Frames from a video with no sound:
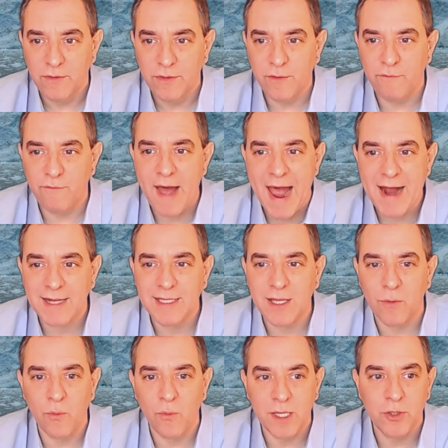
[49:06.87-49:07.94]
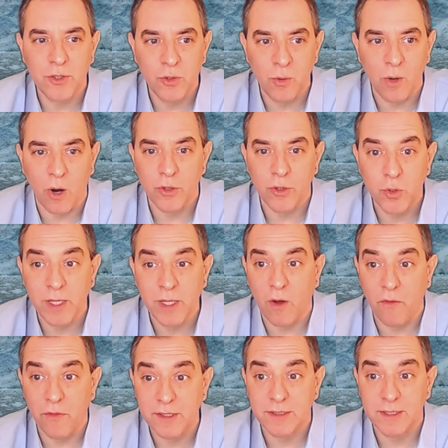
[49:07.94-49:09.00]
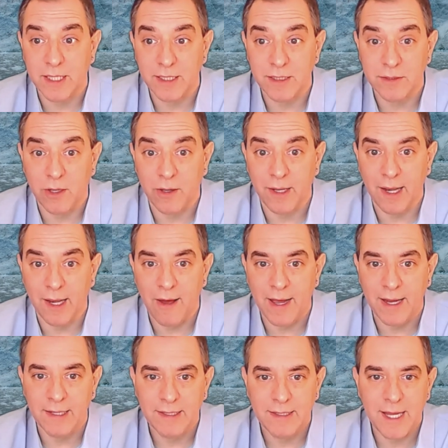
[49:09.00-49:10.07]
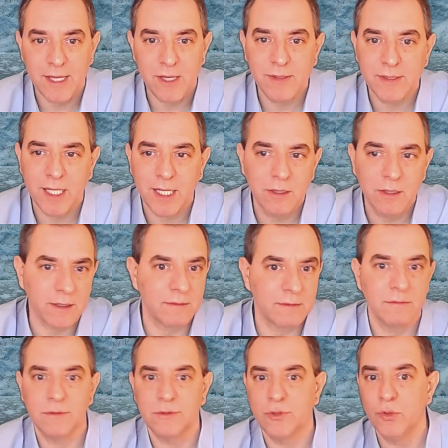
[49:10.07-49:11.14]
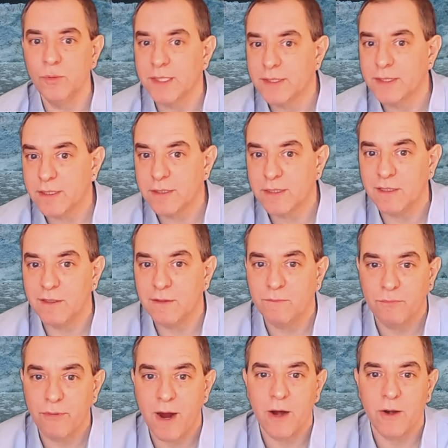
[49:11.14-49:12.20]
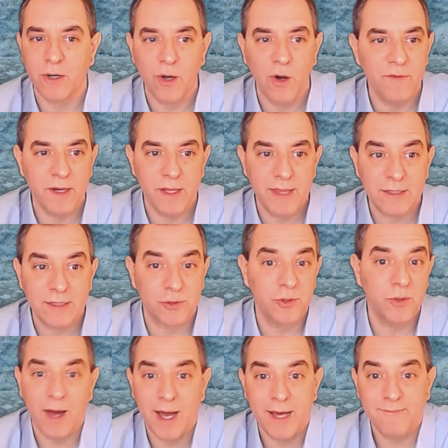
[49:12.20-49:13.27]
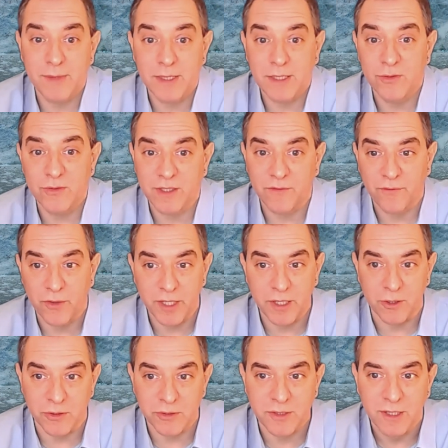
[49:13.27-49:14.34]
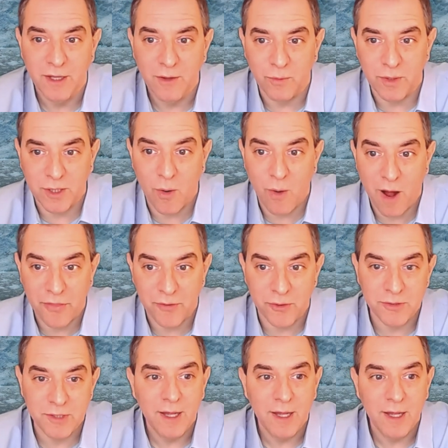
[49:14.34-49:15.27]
The fact that we are doing all these things online. Now you can say, look, Zoom existed prior to COVID, and that's true. I've been using it for years with co-authors.